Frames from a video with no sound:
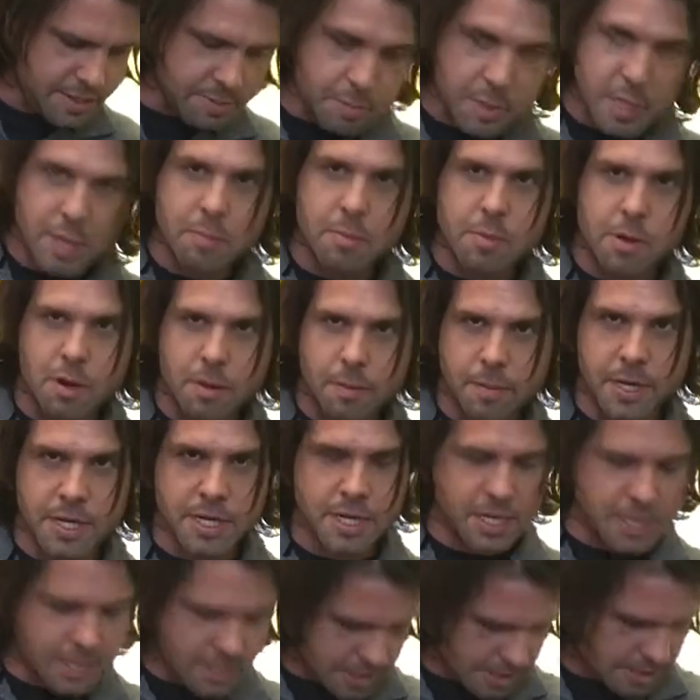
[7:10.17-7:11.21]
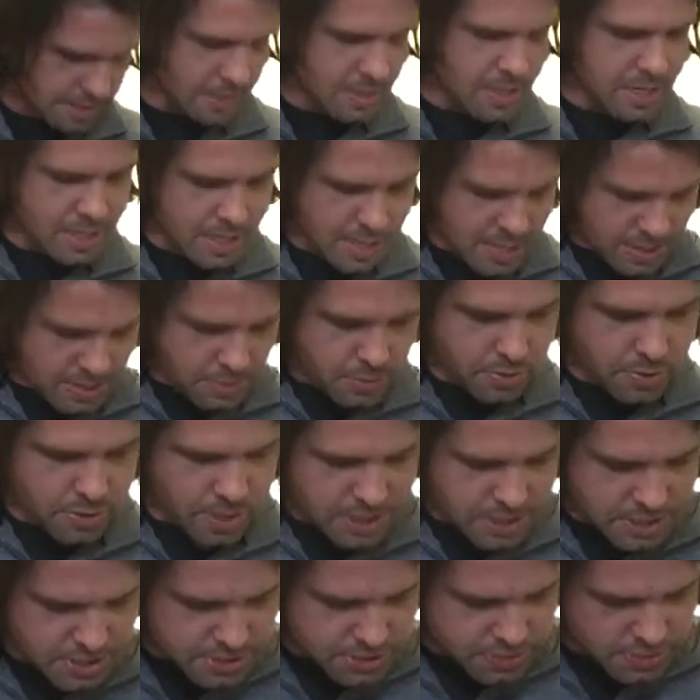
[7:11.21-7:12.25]
Big moment here. We're
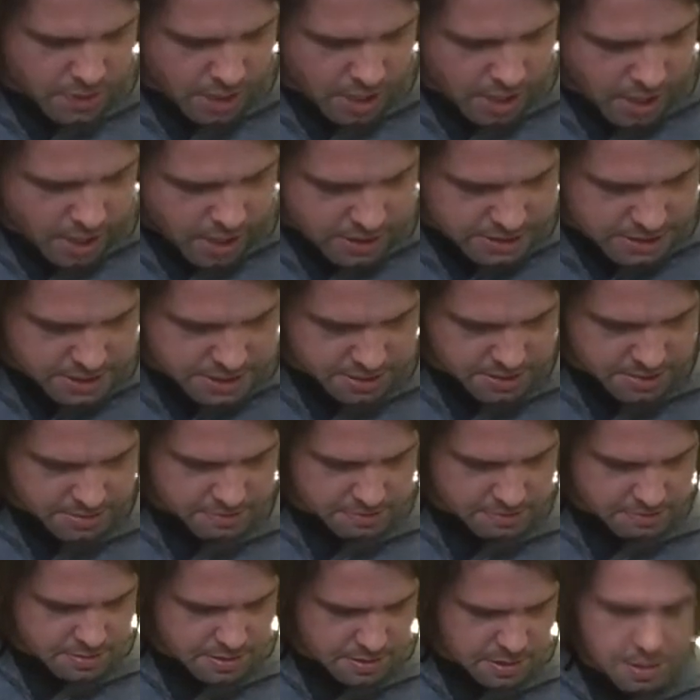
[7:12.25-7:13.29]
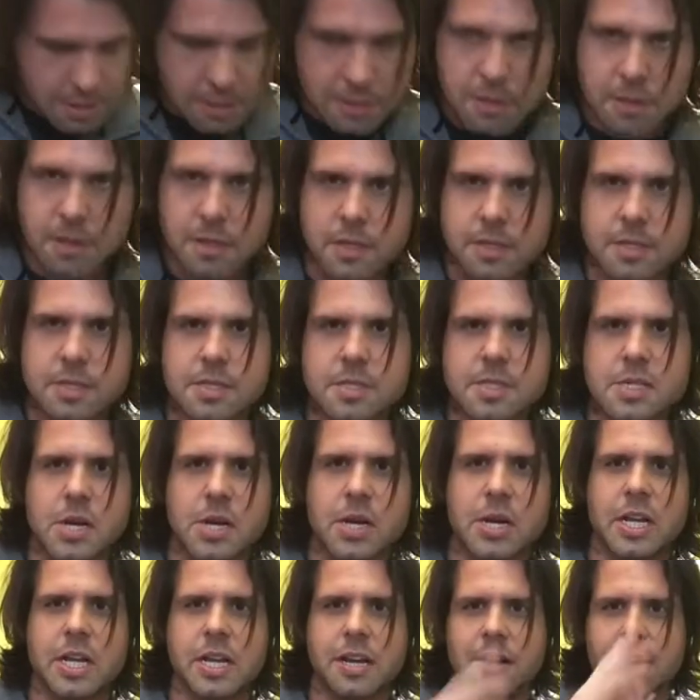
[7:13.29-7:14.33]
gonna do octaves
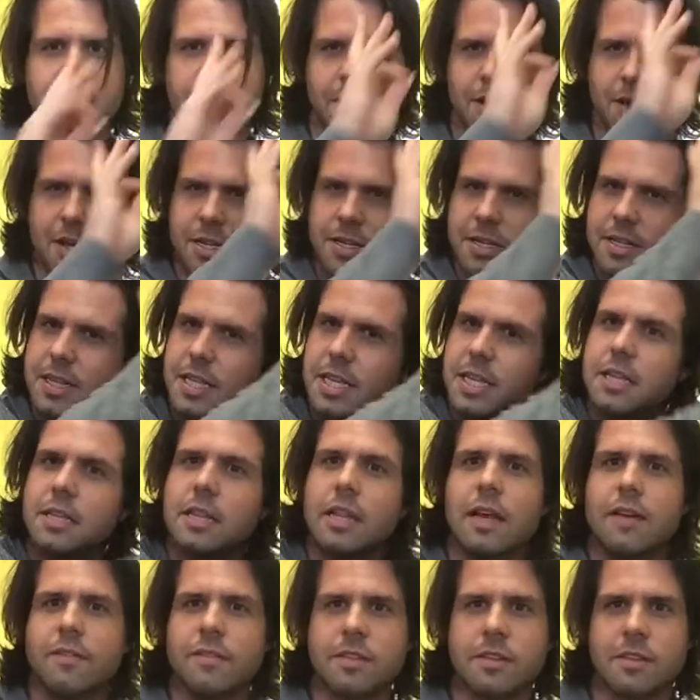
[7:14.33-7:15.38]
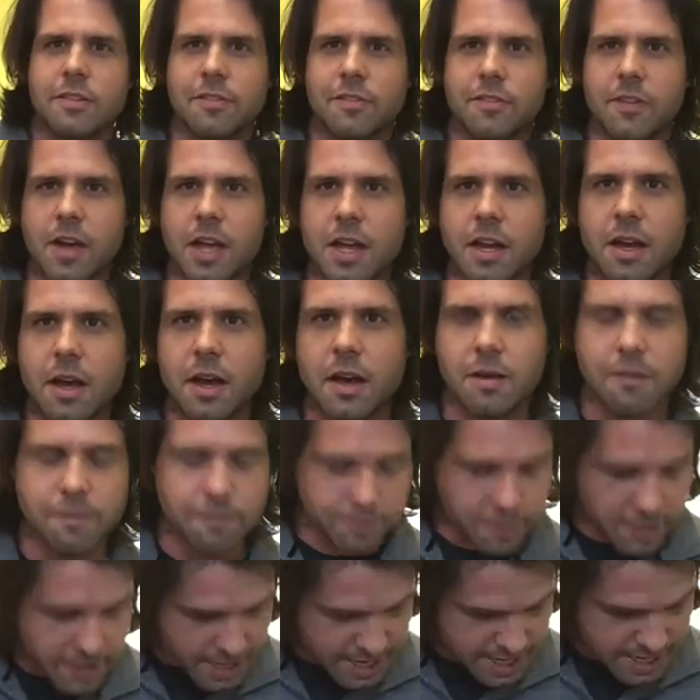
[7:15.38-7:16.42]
starting on the eleventh fret
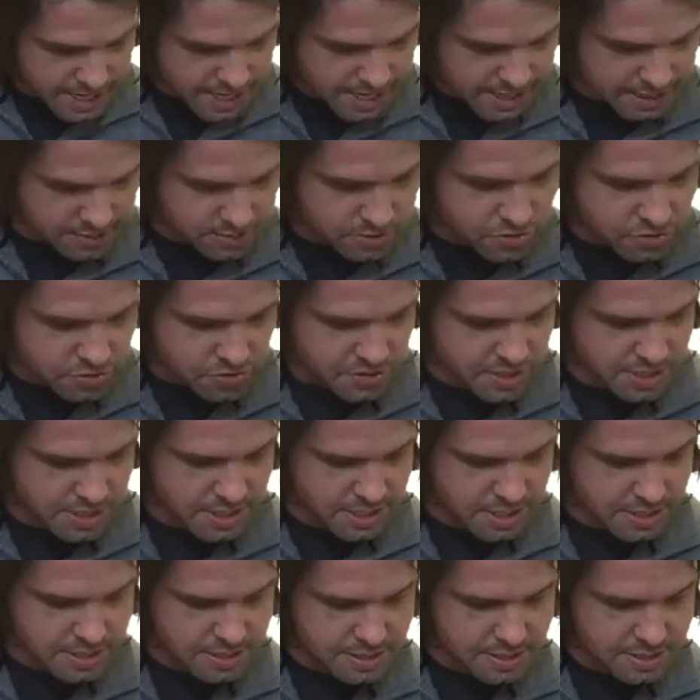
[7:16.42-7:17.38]
of the A string.